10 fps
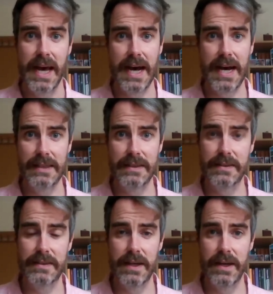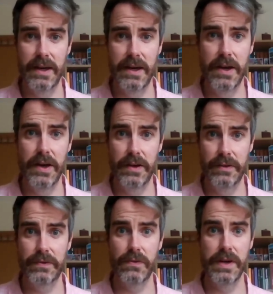And the
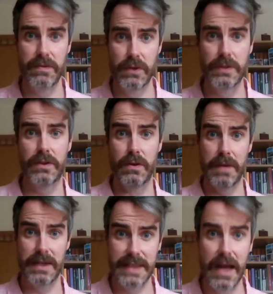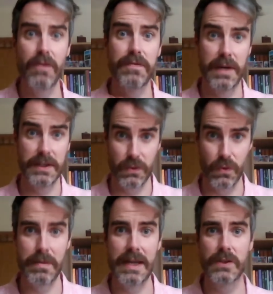three of us, so myself, my
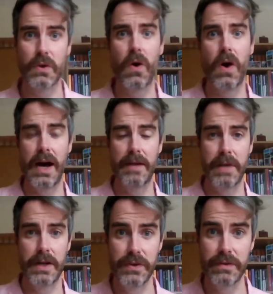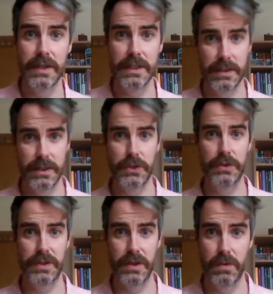school mentor and my university
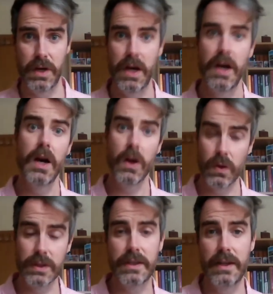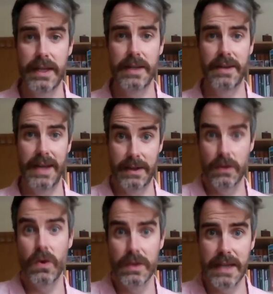tutor, were constantly in
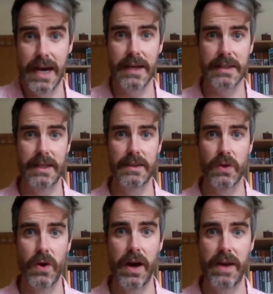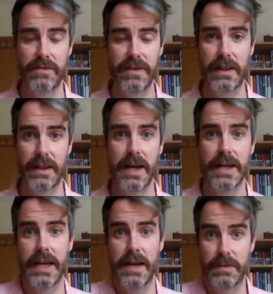contact, and so it felt
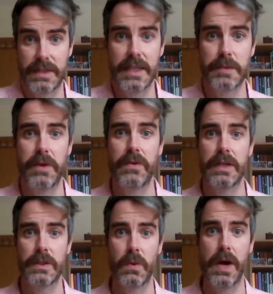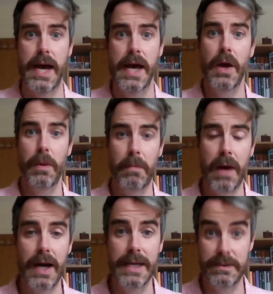like it was an experience where
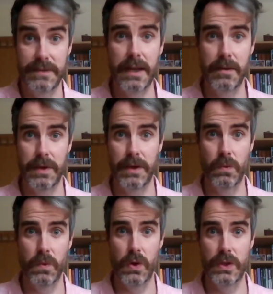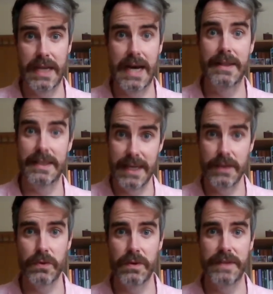my development was at the
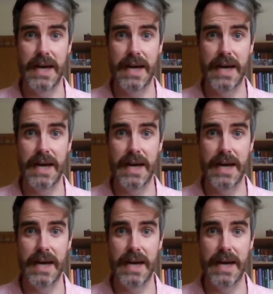centre of